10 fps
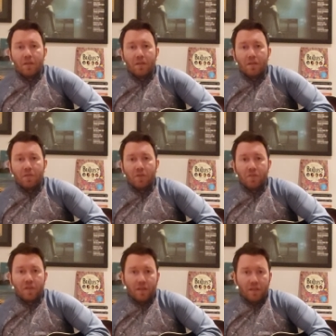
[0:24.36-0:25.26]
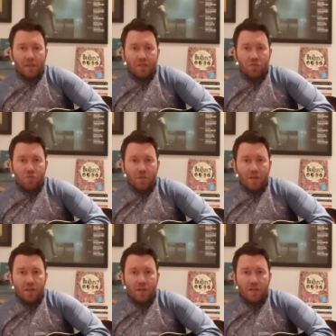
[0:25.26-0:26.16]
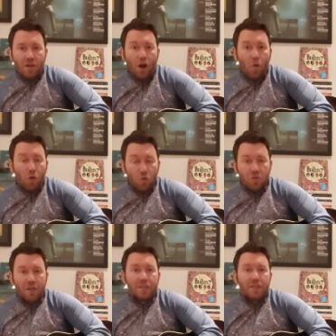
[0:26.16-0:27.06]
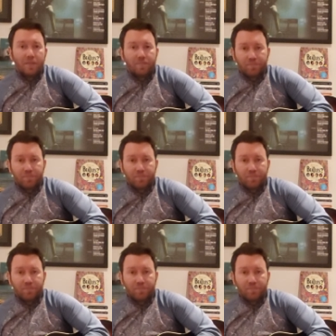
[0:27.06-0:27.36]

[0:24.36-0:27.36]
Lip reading: The first thing I'd like to show you is how to hold your guitar.